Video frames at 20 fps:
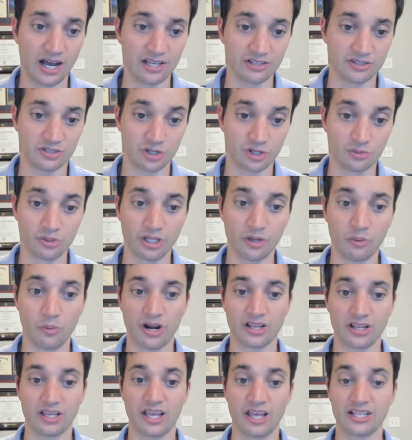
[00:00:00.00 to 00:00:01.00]
So you really
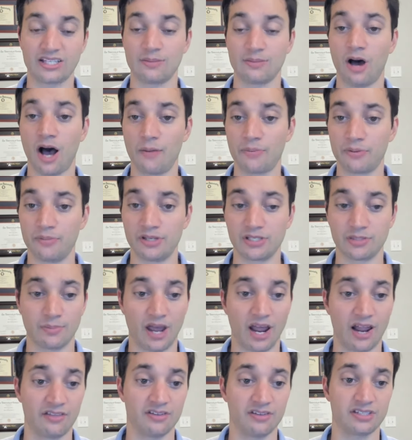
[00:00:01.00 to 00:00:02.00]
want to get some optimism
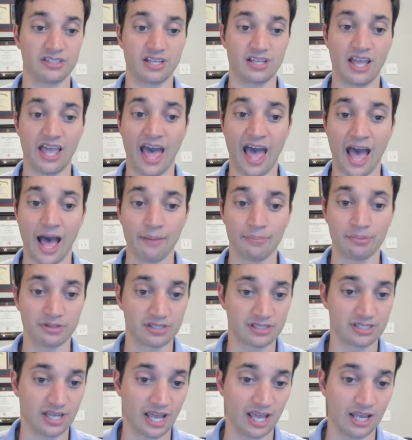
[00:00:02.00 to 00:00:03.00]
out of this App
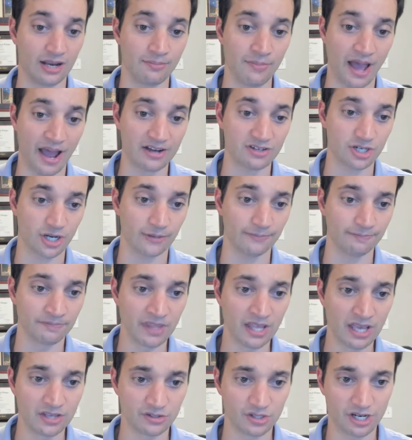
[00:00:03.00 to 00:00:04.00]
State matchup.
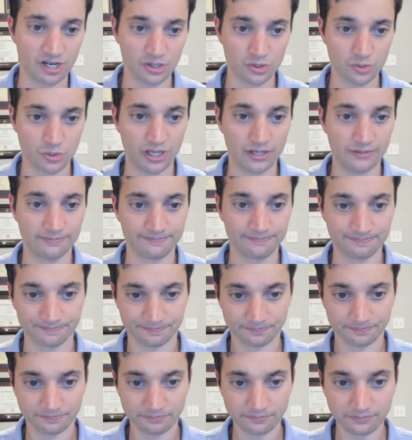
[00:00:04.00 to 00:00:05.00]
So here's what
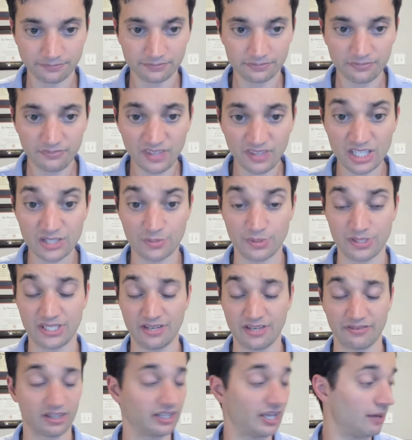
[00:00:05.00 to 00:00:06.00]

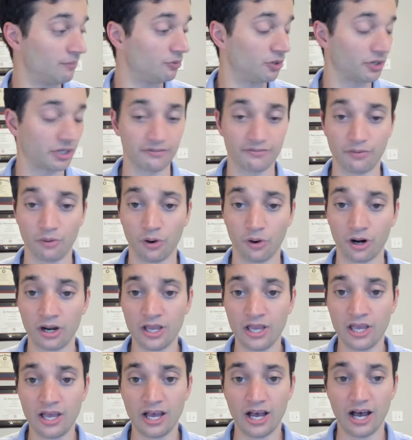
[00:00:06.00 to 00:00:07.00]
specifically I'm looking
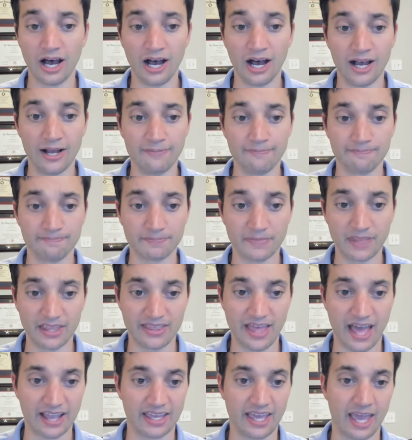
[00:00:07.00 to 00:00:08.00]
for in
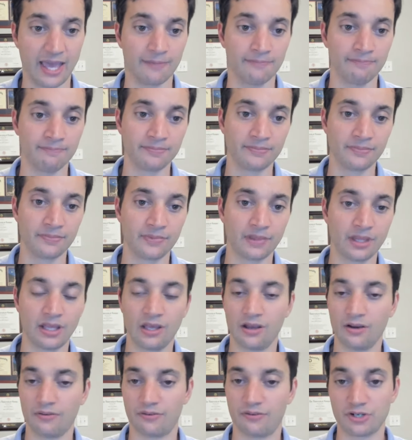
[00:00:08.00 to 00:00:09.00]
that game.
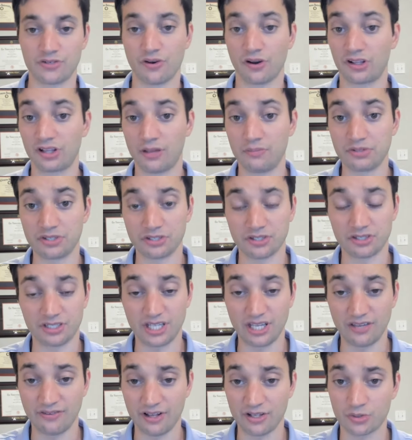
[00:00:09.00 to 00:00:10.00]
First of all, Clemson's
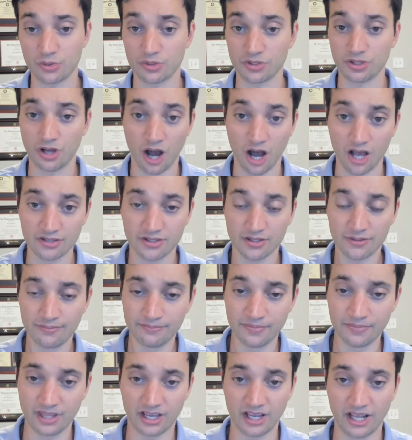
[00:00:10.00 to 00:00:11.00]
defense was
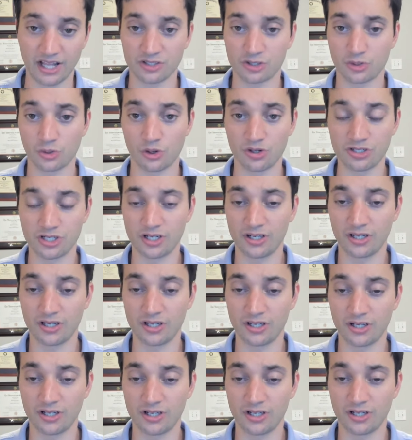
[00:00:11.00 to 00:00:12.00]
awesome against Georgia.